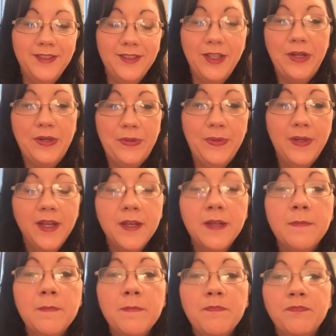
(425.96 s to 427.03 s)
so
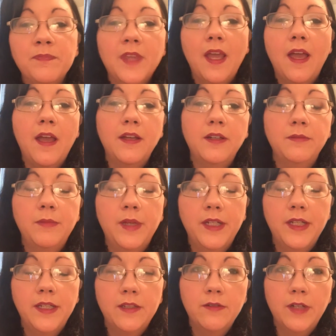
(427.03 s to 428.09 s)
um, I
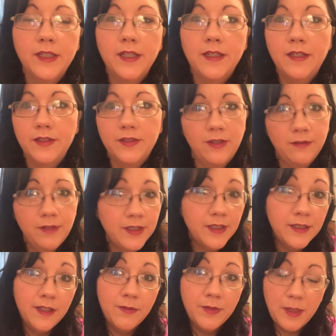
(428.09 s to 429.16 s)
need to write that down, so I'll write
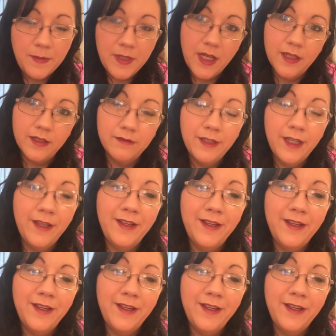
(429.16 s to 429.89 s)
that down when I'm done